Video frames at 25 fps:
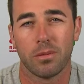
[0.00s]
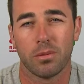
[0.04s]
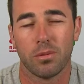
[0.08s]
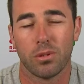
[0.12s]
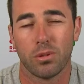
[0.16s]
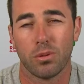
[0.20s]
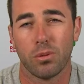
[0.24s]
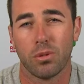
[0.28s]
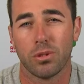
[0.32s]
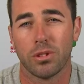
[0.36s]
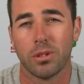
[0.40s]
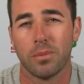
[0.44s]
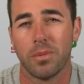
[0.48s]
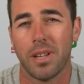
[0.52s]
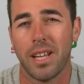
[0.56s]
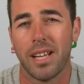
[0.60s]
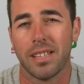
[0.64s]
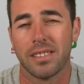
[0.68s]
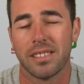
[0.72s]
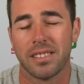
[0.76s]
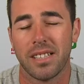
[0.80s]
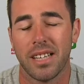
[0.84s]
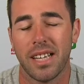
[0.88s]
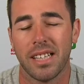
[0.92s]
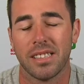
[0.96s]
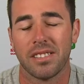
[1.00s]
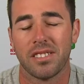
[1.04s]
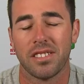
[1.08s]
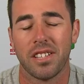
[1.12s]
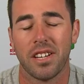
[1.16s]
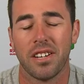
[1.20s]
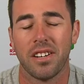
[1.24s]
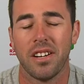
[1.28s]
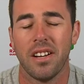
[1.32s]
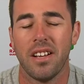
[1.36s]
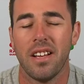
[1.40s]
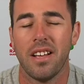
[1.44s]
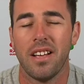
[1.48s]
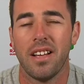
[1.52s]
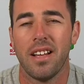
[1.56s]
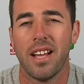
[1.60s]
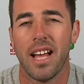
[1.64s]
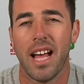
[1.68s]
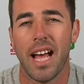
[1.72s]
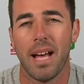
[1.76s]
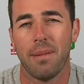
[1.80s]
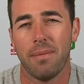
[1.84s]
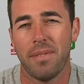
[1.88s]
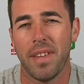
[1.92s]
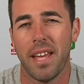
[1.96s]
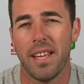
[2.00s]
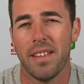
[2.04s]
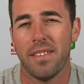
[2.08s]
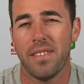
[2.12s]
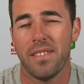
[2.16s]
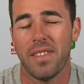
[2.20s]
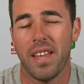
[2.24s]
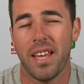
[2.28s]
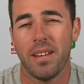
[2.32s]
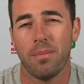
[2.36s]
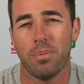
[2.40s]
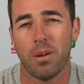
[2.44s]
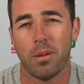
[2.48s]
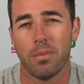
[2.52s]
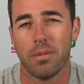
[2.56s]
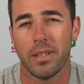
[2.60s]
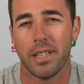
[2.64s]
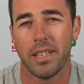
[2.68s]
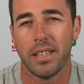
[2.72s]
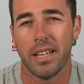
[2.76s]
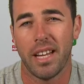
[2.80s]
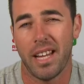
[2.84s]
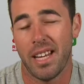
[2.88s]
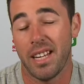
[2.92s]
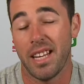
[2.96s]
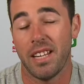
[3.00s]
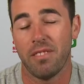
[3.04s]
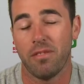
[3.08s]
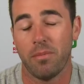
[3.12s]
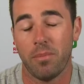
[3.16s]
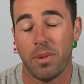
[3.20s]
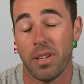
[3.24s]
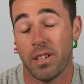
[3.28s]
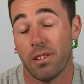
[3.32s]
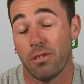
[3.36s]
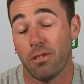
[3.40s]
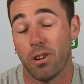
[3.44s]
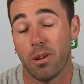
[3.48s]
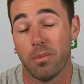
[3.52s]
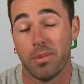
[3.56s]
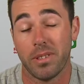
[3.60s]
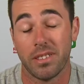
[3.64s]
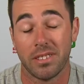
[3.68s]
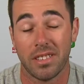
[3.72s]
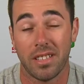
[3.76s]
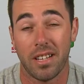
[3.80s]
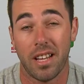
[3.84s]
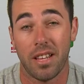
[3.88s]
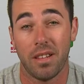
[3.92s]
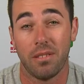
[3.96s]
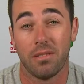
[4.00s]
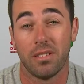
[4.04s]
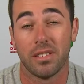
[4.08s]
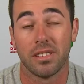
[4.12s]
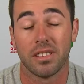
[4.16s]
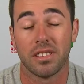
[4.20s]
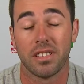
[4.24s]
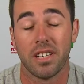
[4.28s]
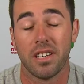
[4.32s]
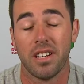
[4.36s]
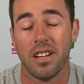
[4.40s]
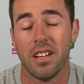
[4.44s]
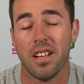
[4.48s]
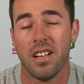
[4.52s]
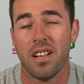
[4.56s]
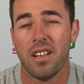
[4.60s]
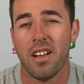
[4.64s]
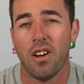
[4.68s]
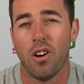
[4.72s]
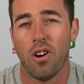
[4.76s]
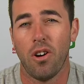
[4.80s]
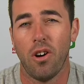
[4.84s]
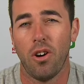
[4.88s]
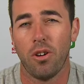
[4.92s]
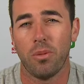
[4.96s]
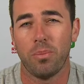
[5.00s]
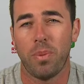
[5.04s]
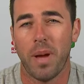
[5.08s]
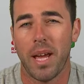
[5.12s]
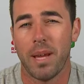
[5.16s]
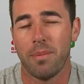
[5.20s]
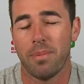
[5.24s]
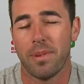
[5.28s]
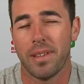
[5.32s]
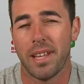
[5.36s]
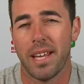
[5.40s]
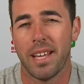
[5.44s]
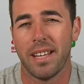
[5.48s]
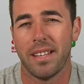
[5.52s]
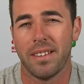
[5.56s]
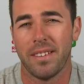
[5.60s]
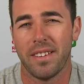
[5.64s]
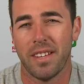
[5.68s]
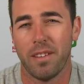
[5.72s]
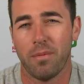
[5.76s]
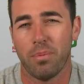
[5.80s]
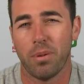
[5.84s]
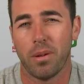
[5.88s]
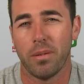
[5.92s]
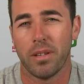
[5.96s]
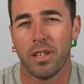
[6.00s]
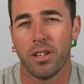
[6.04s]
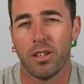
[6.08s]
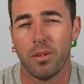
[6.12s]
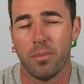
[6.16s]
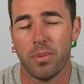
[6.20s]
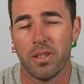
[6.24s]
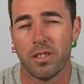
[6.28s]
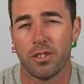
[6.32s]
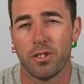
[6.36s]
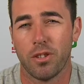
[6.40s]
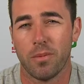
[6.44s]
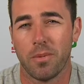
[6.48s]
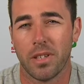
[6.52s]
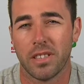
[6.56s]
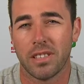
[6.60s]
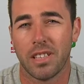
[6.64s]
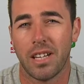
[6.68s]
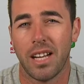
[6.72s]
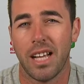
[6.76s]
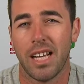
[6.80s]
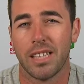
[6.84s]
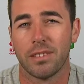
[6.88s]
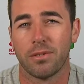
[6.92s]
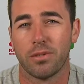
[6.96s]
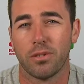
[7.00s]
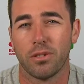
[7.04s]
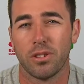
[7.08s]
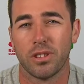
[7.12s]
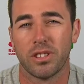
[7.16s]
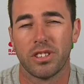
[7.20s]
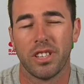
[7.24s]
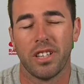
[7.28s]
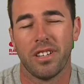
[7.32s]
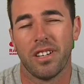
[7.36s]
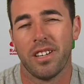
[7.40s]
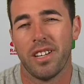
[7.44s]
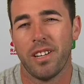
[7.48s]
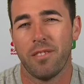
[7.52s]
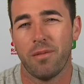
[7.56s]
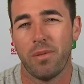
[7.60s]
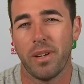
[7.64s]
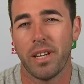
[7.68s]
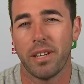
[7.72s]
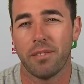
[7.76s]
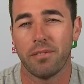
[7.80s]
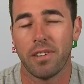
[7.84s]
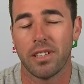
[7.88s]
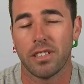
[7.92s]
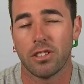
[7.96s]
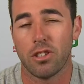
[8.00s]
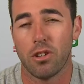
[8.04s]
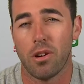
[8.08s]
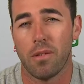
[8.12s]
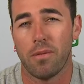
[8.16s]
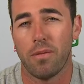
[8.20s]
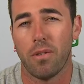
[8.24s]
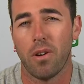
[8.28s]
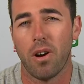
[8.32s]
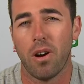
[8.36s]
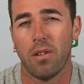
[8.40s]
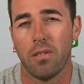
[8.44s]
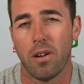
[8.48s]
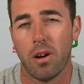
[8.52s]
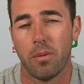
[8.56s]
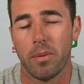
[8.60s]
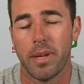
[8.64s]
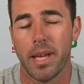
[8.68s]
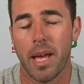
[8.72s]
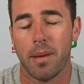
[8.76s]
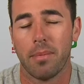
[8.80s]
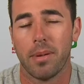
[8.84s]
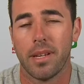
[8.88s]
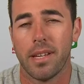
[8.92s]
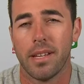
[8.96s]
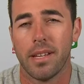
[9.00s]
was awesome last start. So they probably, and even better, Robin's another one. So on paper, they've probably got a bit too much class for her. So if we can run top 5, I'll be happy.